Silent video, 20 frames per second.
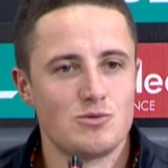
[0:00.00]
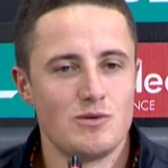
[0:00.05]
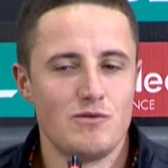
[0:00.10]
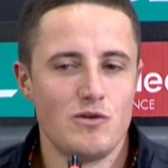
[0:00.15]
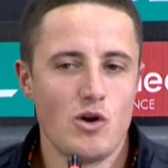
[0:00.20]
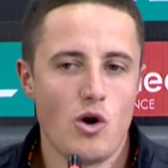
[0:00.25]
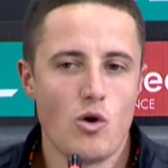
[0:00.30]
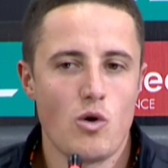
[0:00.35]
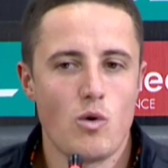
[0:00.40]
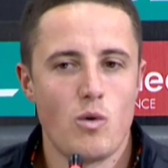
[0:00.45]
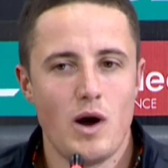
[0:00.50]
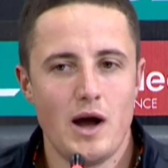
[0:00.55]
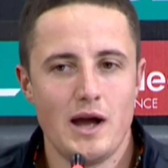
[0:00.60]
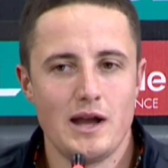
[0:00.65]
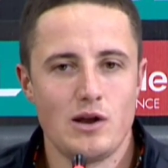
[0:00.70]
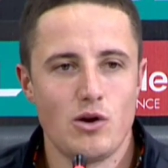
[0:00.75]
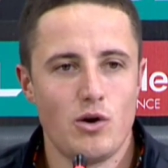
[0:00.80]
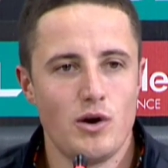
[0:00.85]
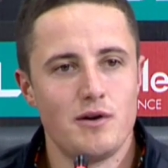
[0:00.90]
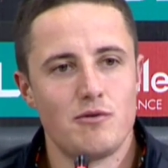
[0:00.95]
We've not
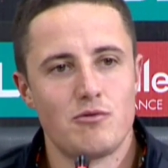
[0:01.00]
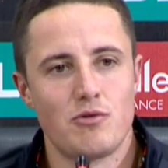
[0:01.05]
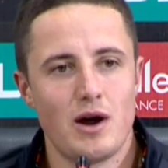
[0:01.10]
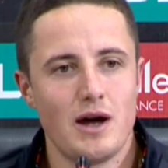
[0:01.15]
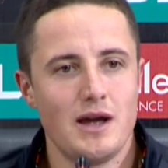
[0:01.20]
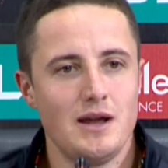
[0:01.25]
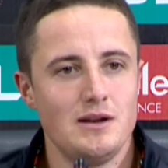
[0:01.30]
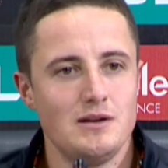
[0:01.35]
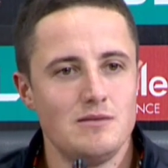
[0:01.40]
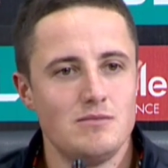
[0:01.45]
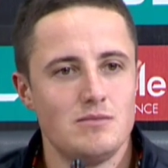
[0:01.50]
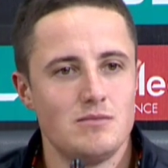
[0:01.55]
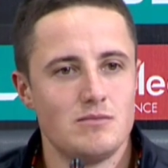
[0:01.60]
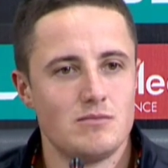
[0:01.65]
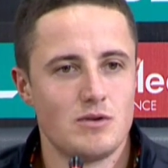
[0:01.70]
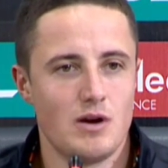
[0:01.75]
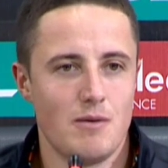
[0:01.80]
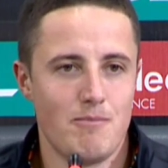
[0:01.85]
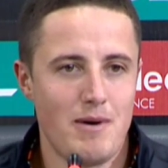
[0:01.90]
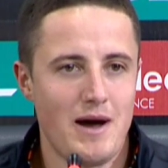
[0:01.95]
quite got it right,
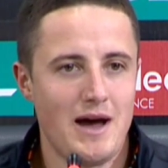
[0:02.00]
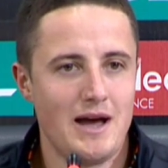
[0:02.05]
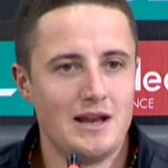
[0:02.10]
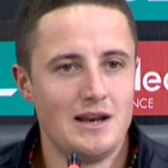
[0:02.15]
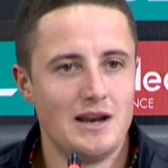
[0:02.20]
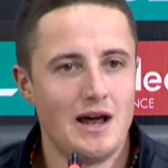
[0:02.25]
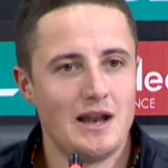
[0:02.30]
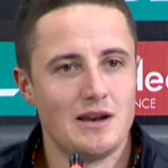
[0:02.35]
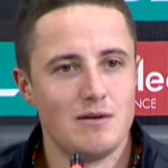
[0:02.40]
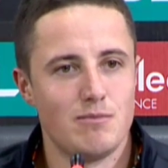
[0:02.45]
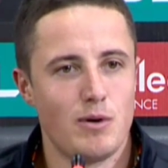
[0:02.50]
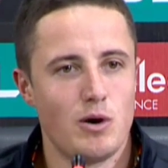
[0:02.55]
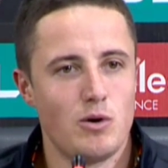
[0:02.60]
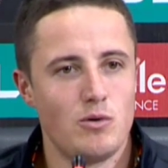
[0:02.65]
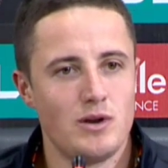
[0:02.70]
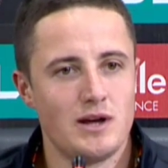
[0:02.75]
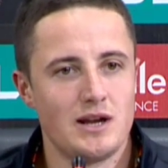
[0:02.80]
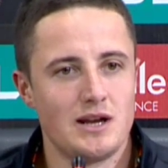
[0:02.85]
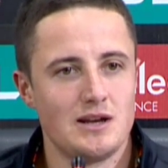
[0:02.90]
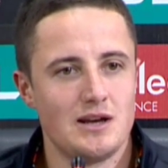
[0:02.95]
a batting and a
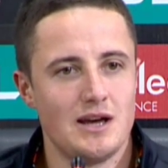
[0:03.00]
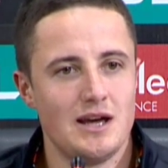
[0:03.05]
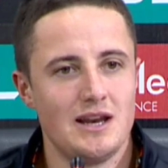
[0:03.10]
bowling